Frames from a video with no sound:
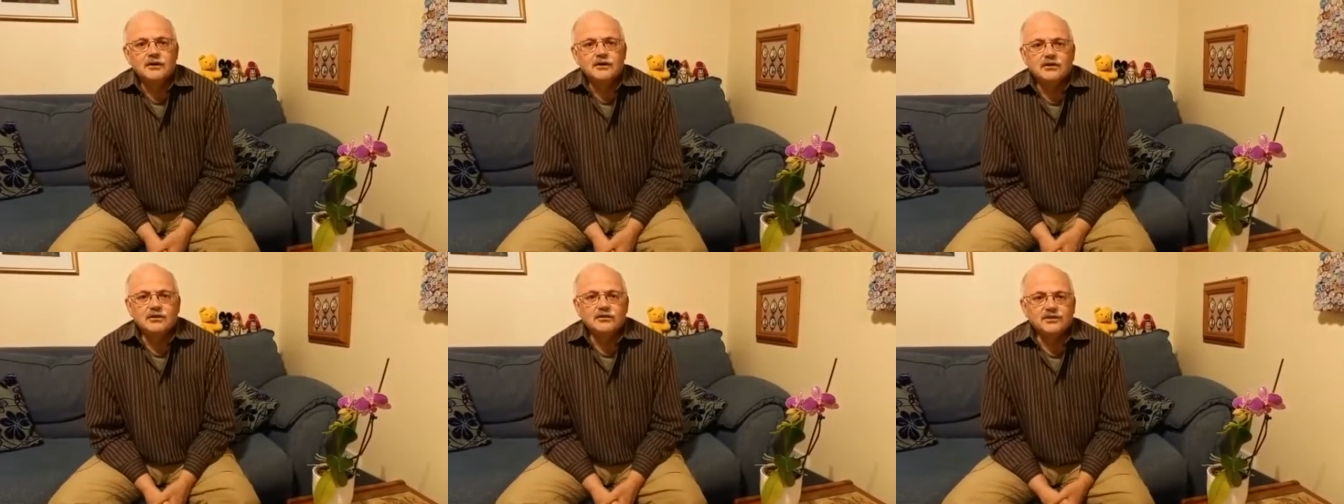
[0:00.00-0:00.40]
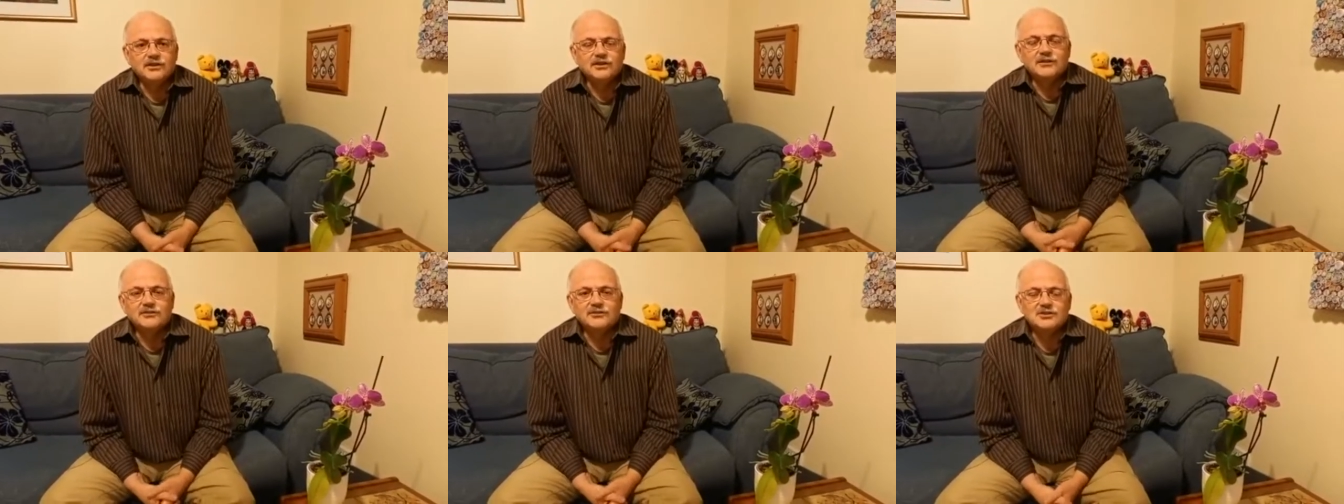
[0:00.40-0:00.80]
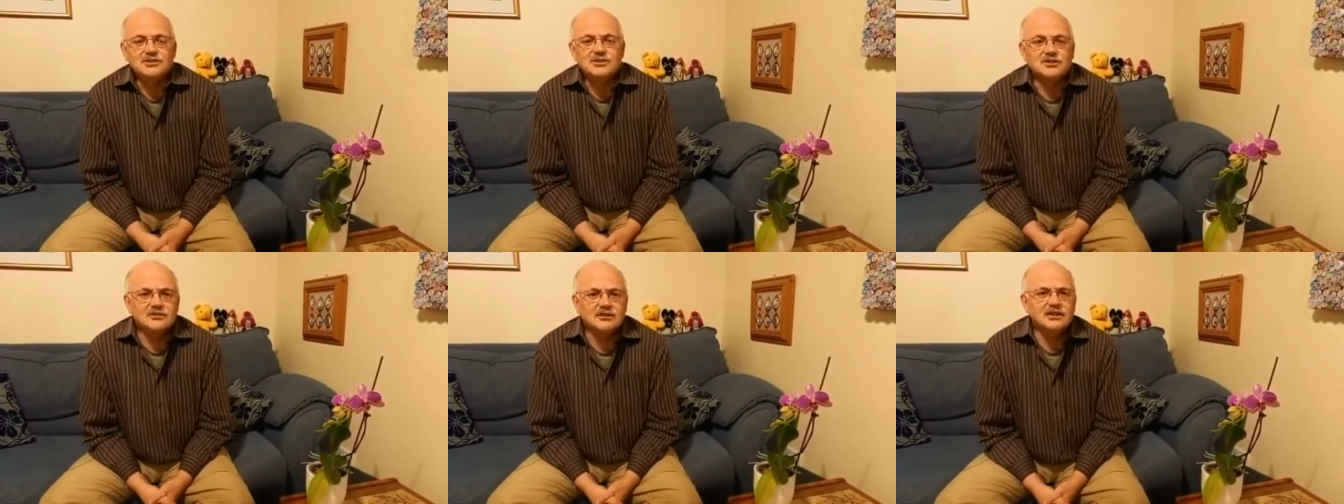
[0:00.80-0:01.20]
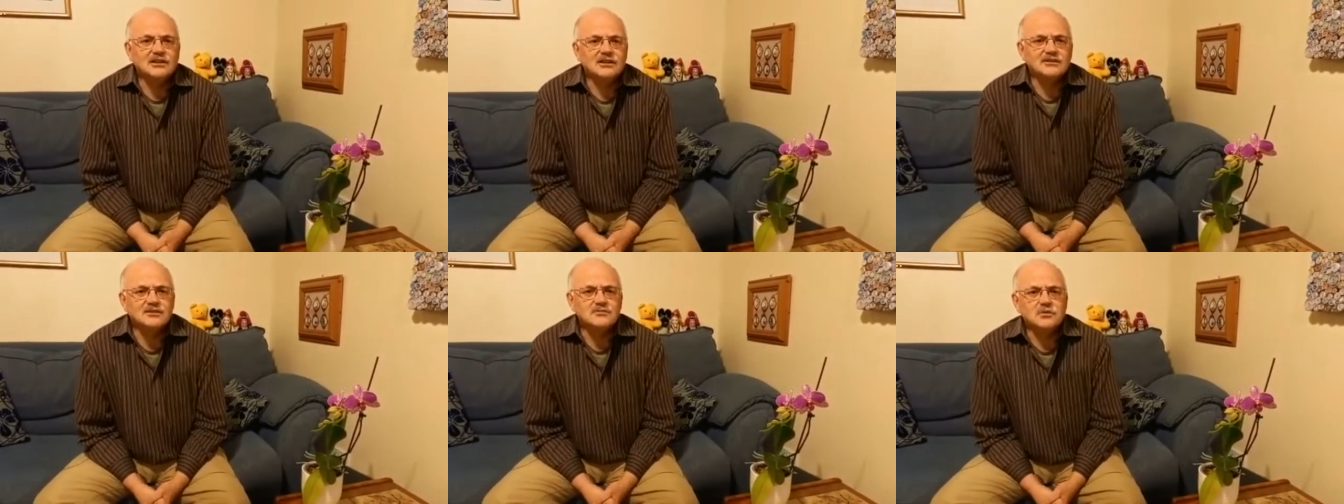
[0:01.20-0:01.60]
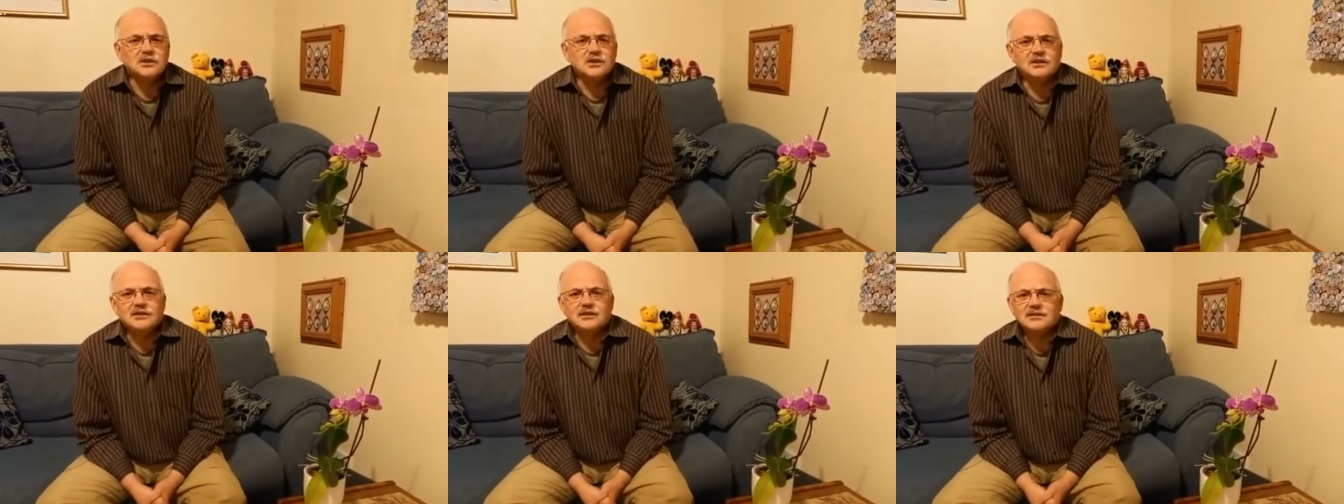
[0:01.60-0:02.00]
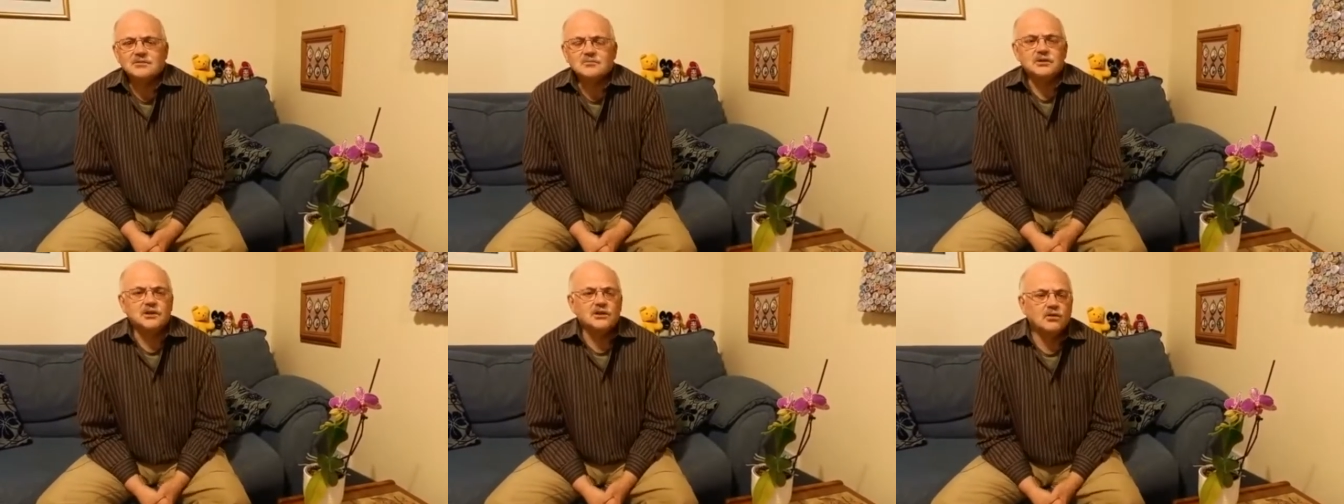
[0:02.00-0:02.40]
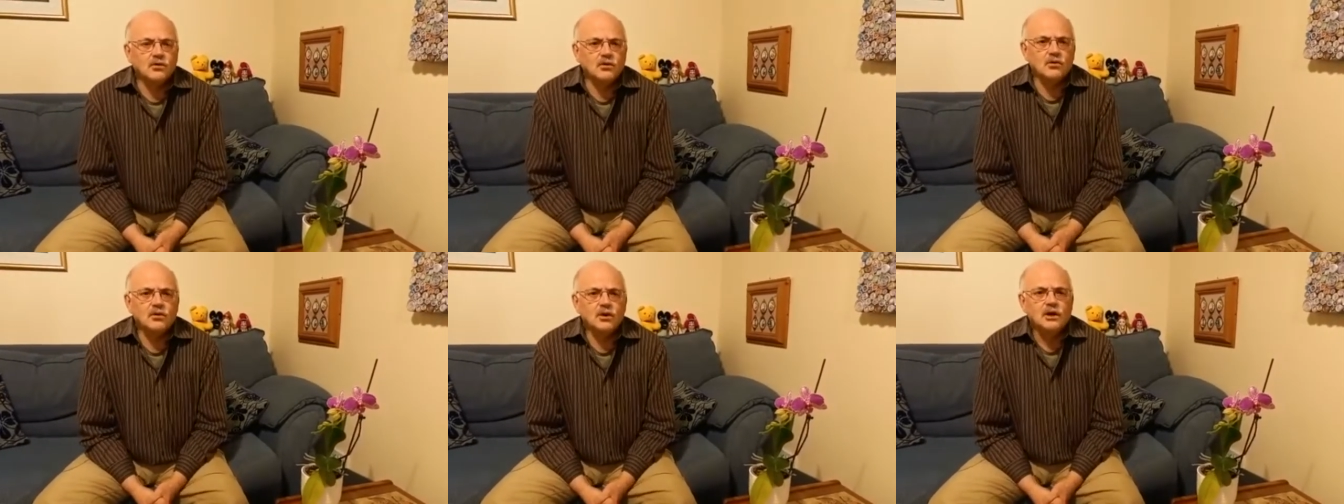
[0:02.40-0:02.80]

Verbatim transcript: on the on the screen as we as we go